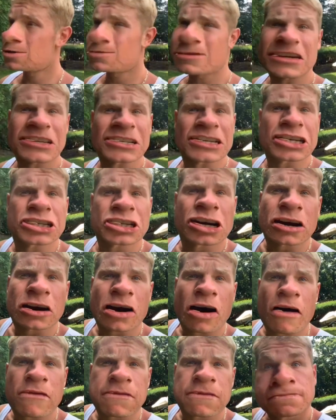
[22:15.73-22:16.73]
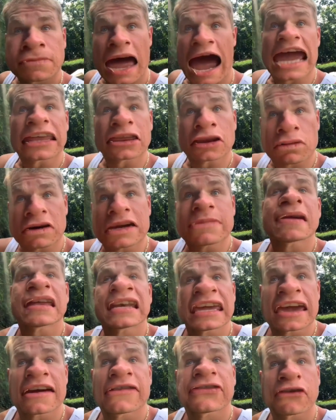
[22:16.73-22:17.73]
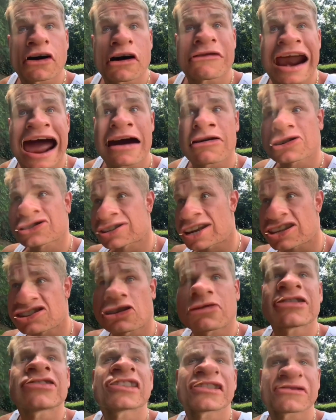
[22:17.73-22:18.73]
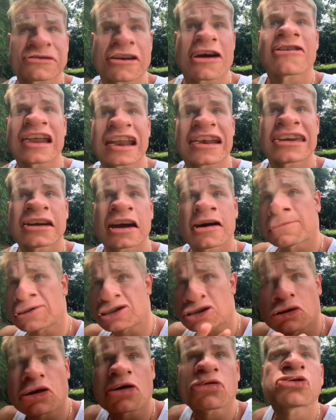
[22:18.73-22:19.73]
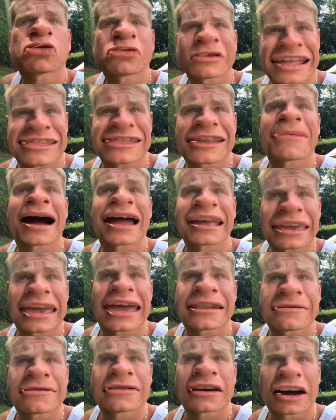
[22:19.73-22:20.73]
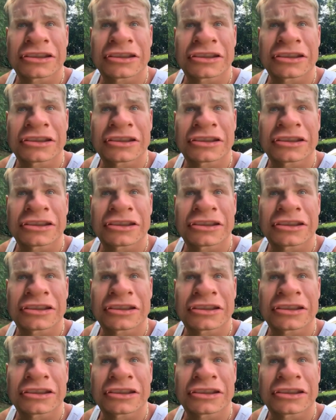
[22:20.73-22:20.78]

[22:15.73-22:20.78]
Listen, jerk off. I know we've been here four hours and it's only the third inning, but you don't do that to my kid.